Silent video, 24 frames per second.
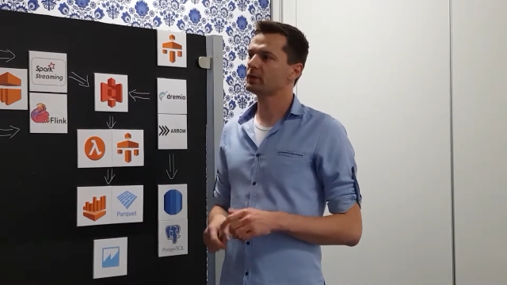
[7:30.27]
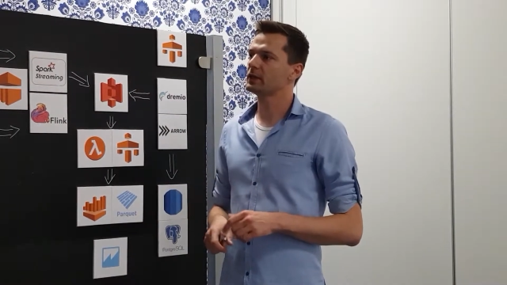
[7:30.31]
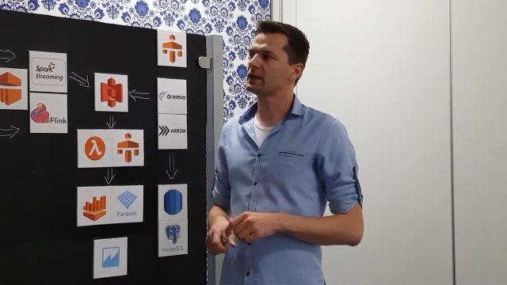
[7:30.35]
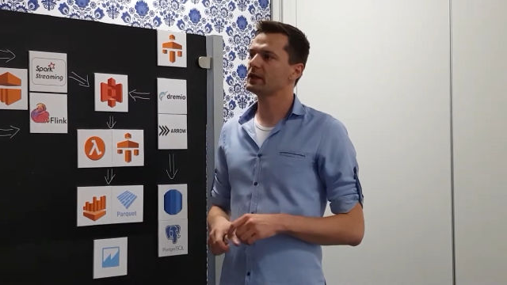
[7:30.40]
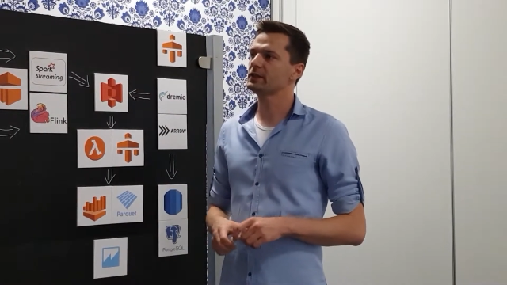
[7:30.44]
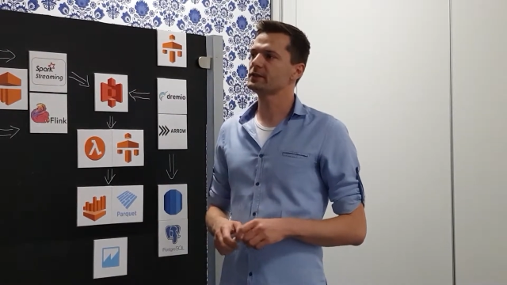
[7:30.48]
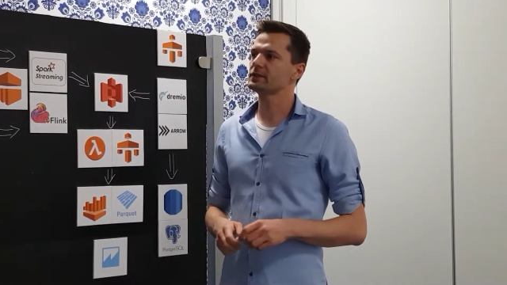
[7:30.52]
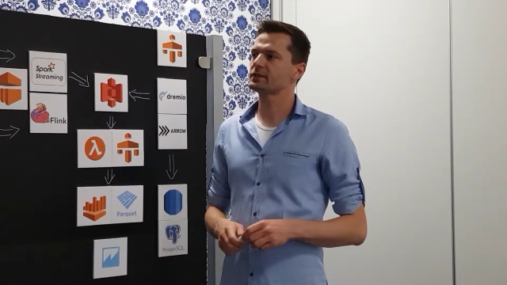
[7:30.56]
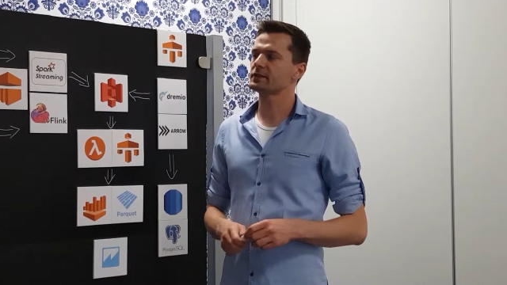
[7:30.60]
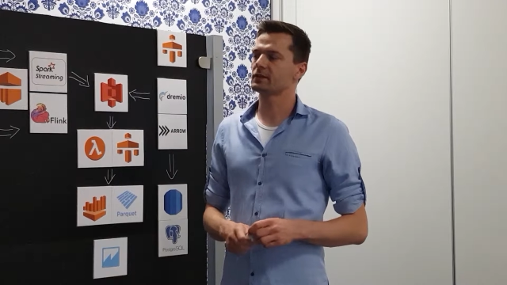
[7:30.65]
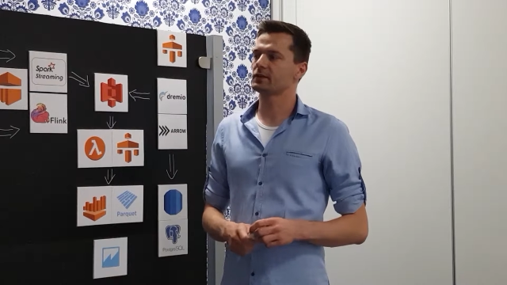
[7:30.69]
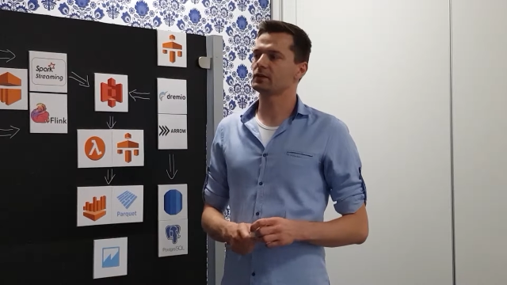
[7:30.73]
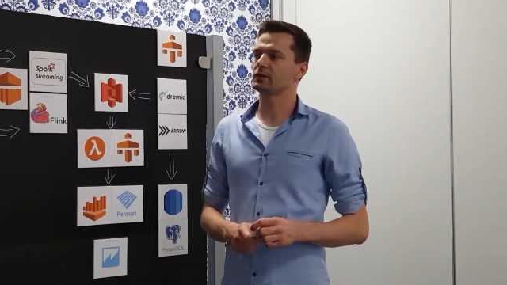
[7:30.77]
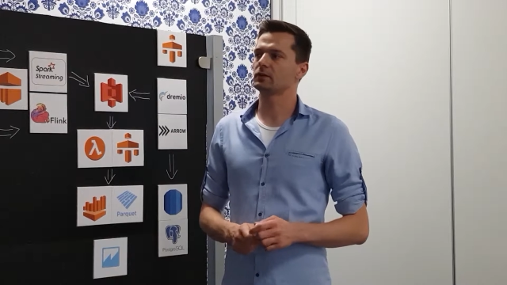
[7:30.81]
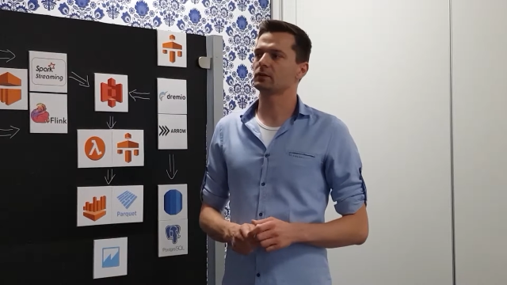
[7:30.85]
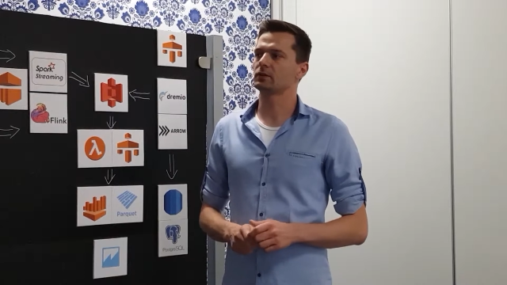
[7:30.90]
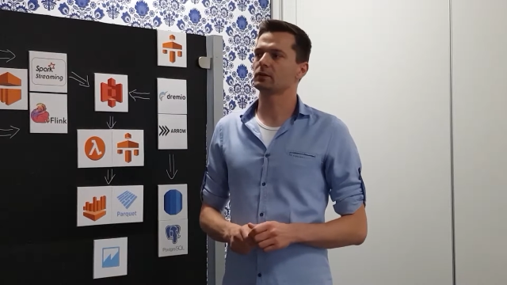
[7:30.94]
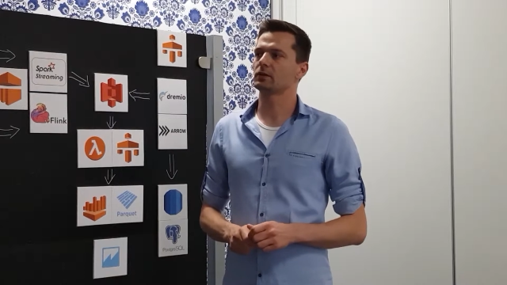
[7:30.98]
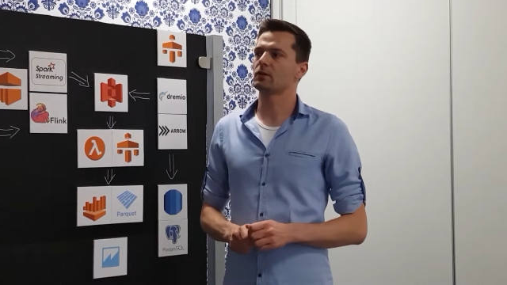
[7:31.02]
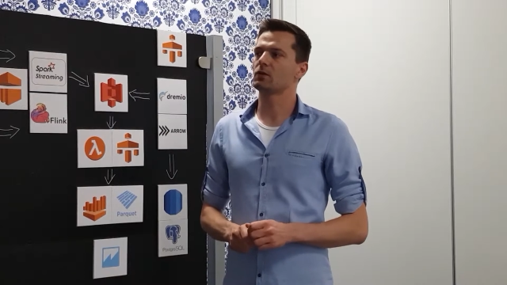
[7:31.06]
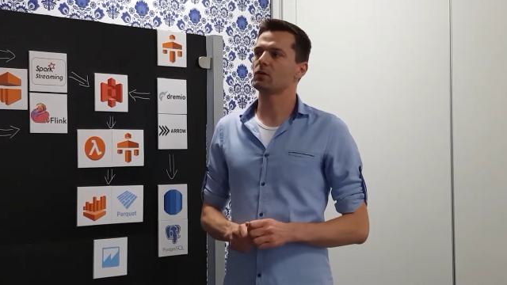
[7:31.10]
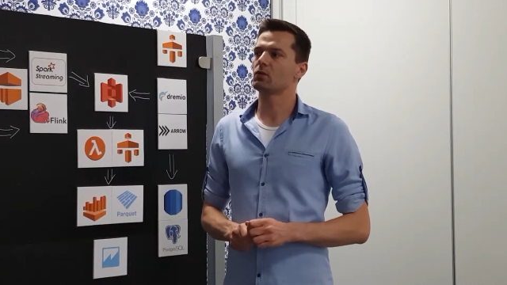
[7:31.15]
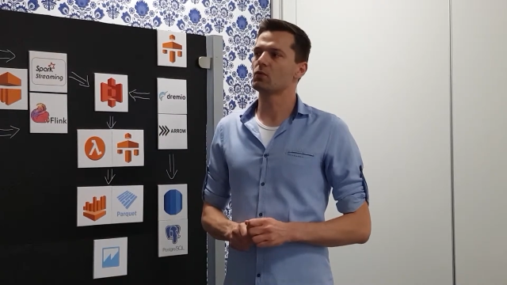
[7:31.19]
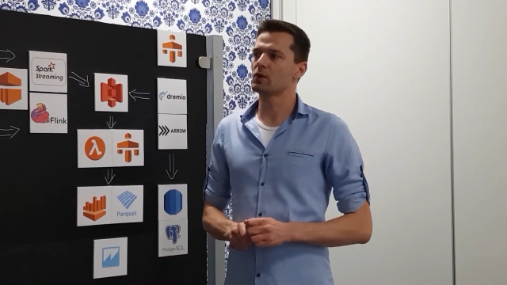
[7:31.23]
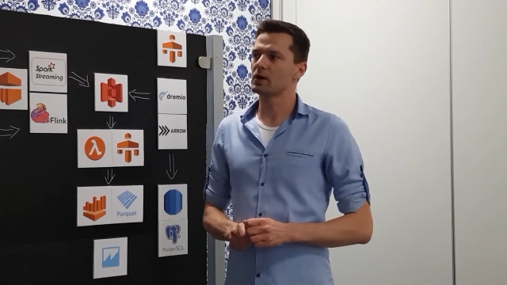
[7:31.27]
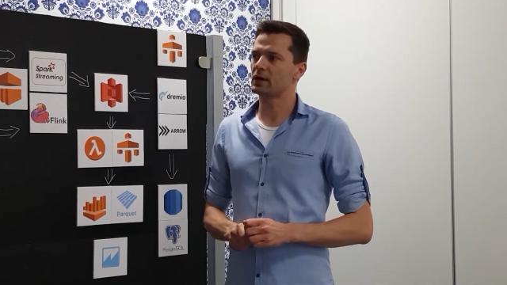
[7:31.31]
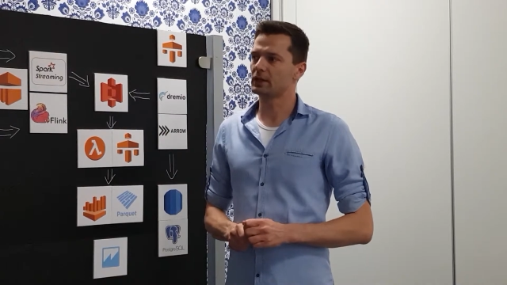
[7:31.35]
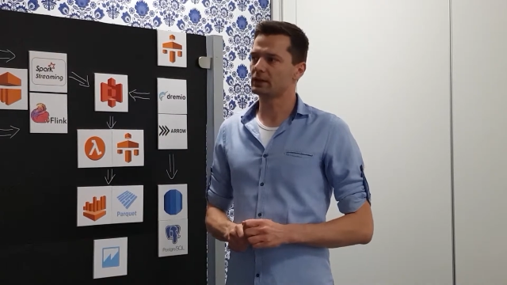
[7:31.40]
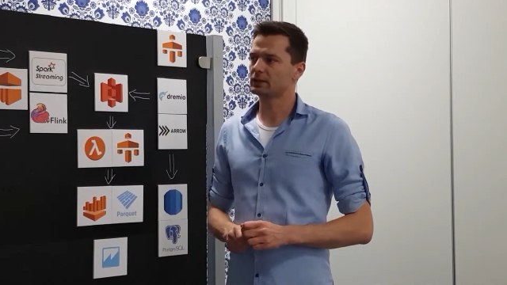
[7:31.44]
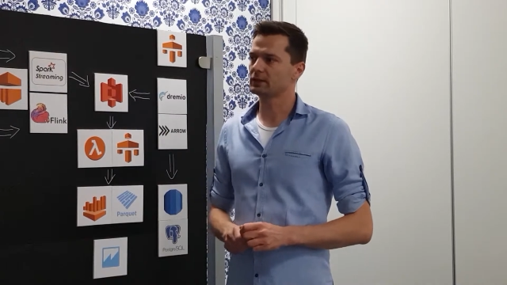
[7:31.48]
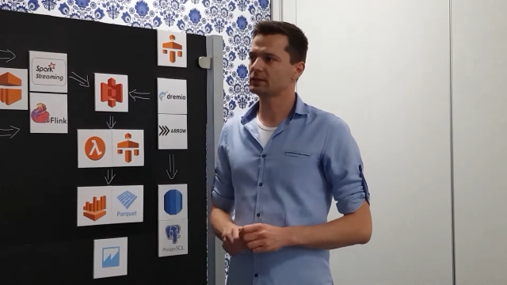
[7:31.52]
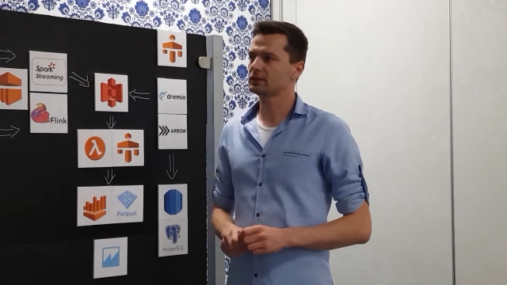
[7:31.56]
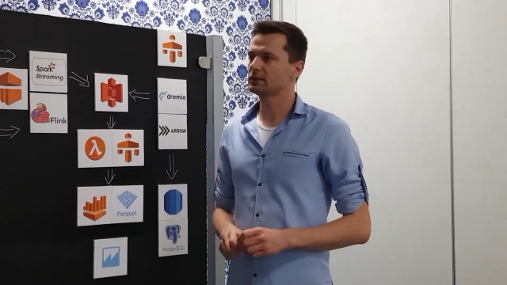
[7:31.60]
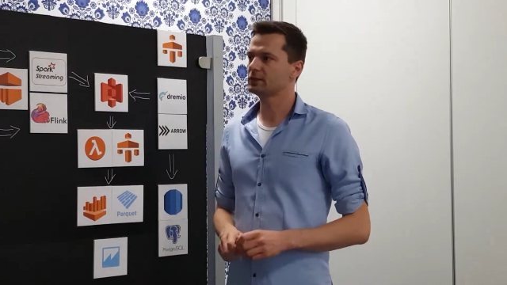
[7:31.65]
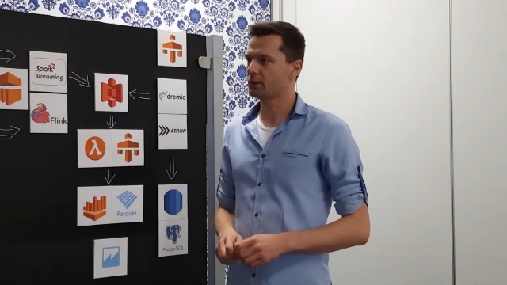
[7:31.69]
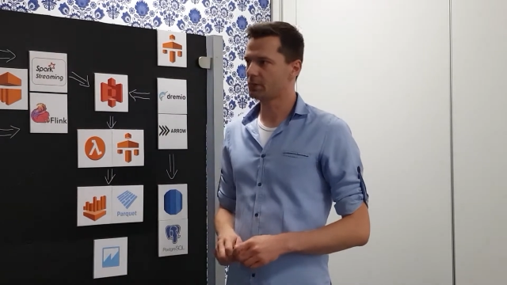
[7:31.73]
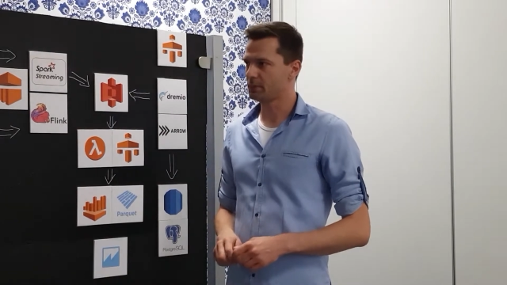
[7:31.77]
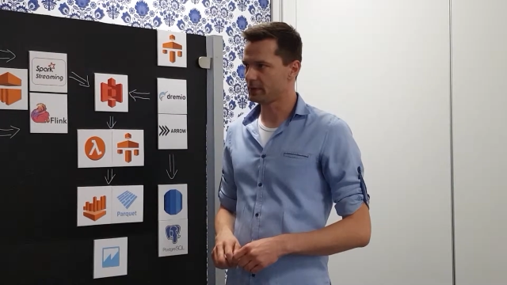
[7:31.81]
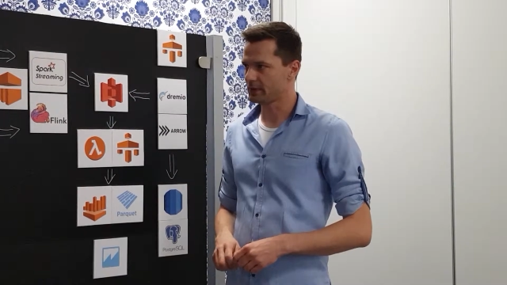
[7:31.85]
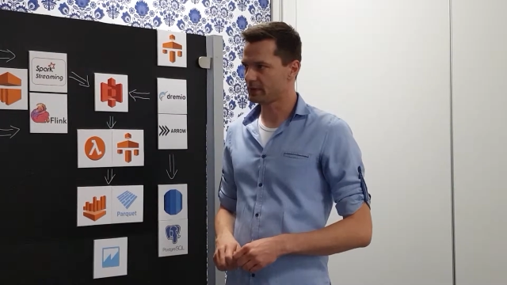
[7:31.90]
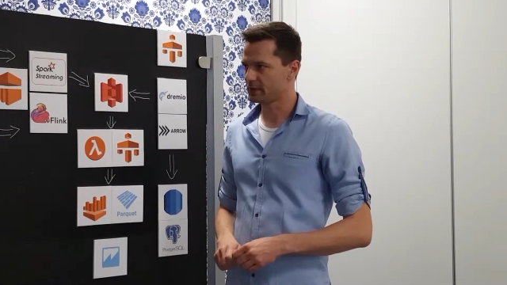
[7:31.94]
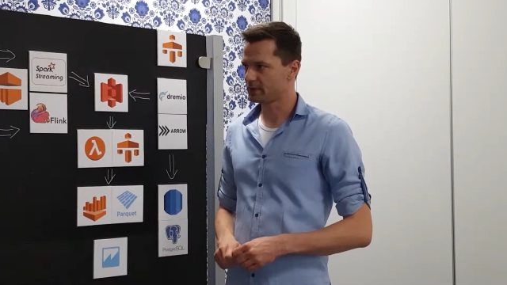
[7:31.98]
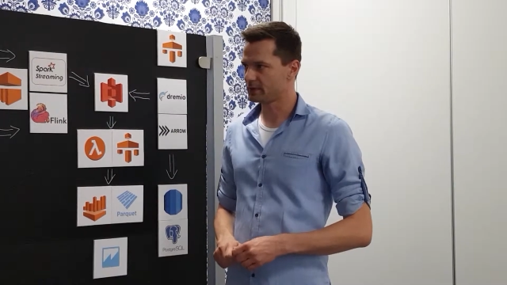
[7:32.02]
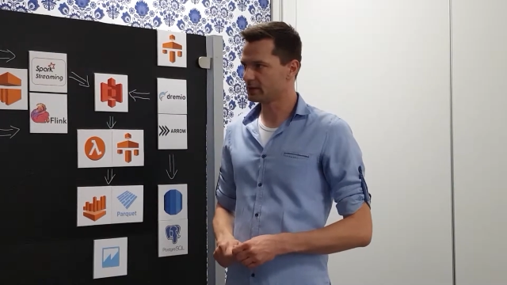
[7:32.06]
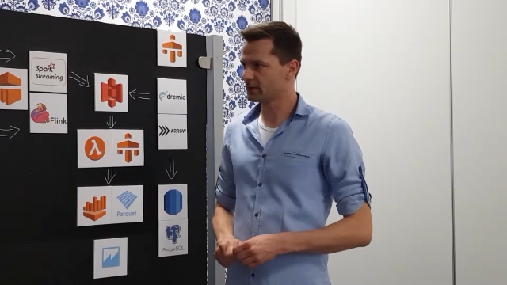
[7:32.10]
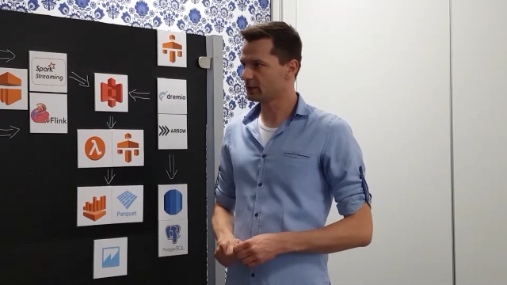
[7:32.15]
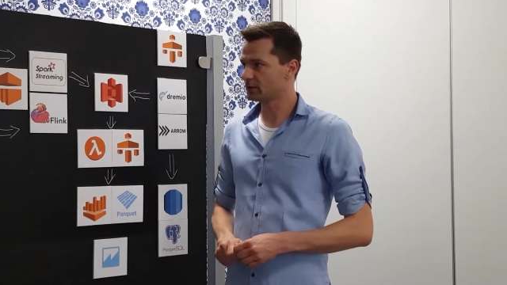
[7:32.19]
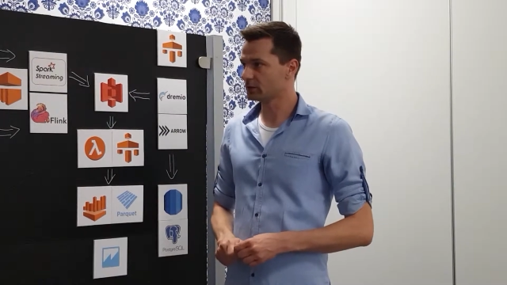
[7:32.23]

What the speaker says: placed on one topic,